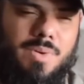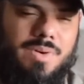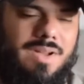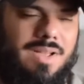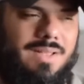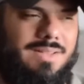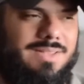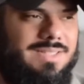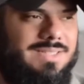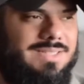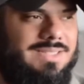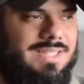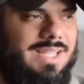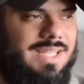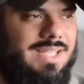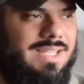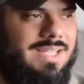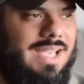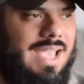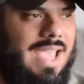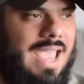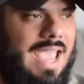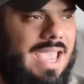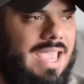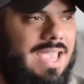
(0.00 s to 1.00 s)
I think it's like
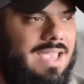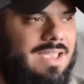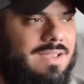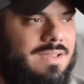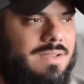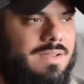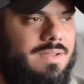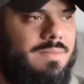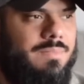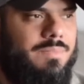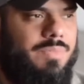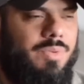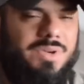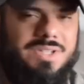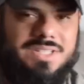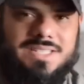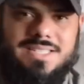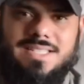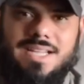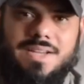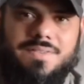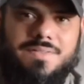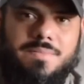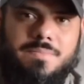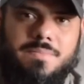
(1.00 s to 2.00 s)
eight point
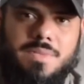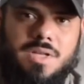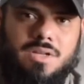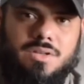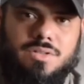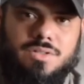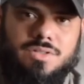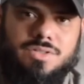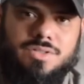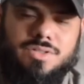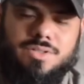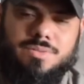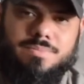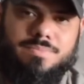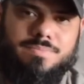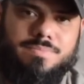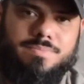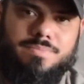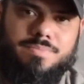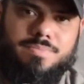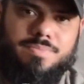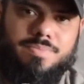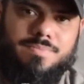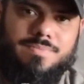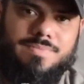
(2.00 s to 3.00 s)
seven mils or
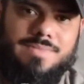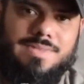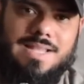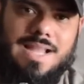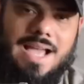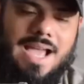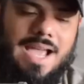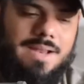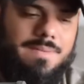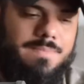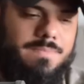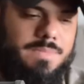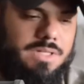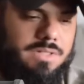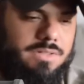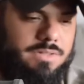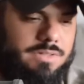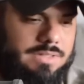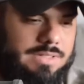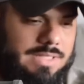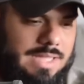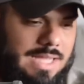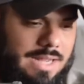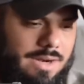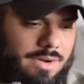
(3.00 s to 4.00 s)
nine
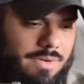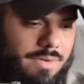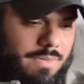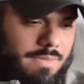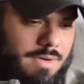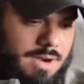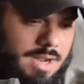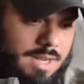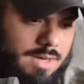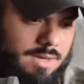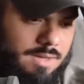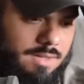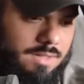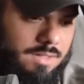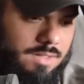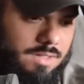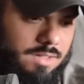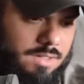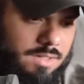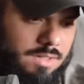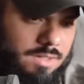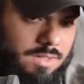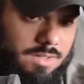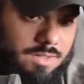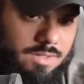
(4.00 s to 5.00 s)
mils at a grand,
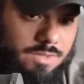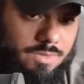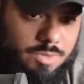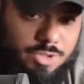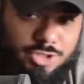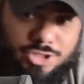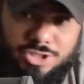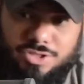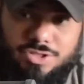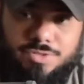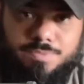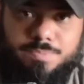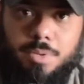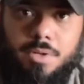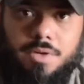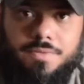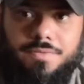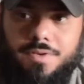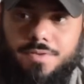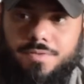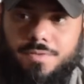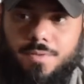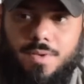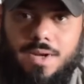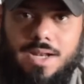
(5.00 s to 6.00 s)
which is
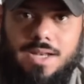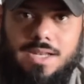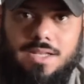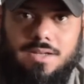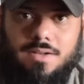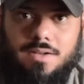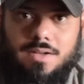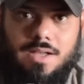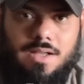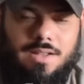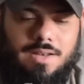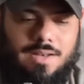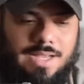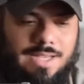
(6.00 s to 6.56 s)
perfect for what I need it.